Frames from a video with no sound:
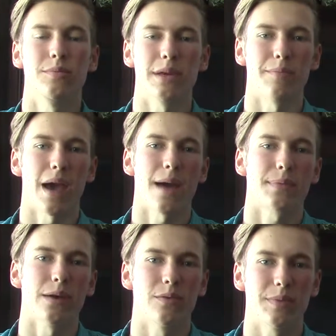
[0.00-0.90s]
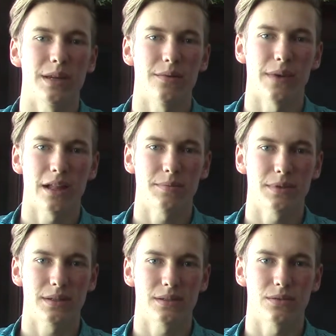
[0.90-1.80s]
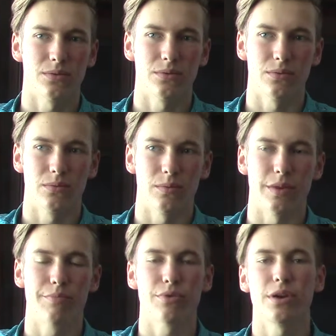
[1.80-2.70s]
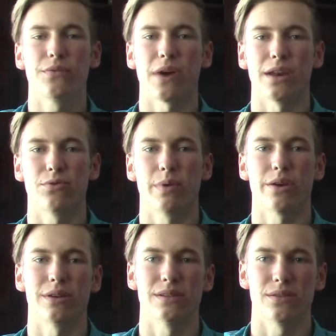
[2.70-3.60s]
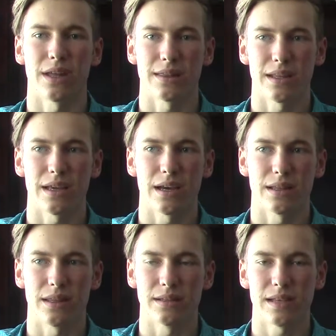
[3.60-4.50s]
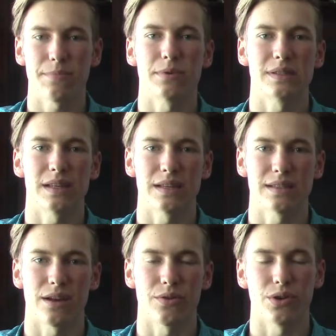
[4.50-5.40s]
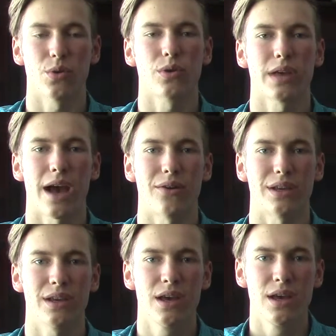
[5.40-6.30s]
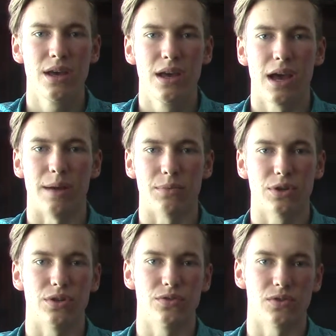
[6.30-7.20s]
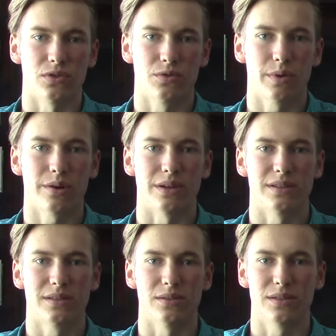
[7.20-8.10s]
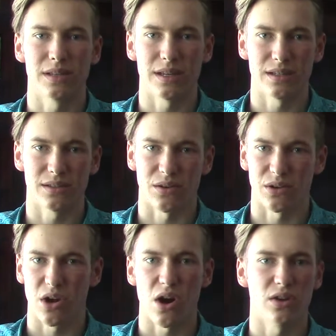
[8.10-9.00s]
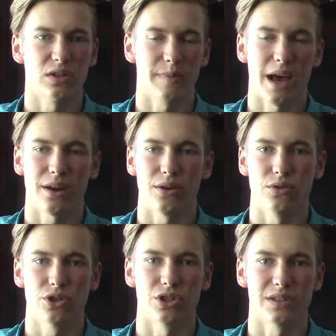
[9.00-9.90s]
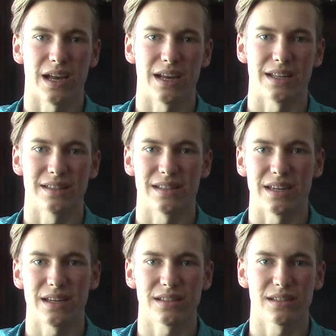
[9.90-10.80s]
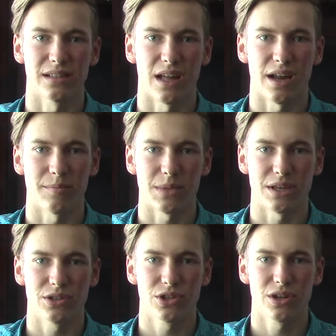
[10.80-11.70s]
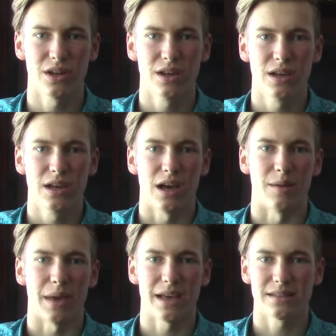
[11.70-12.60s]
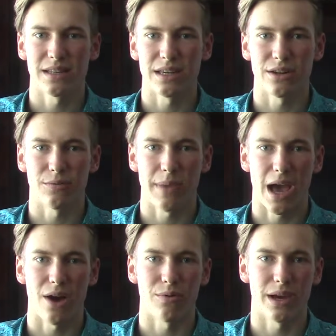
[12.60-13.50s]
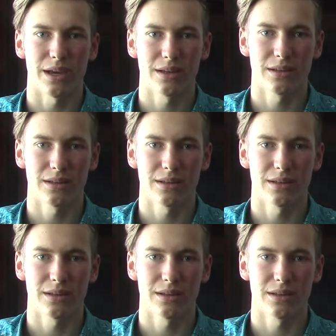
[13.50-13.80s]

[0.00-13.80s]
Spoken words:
map that would be developed with predefined queries so that the separate cities that are in North County could use those queries. Those cities are Carlsbad, Oceanside, Encinitas, Solana Beach, Escondido, Poway,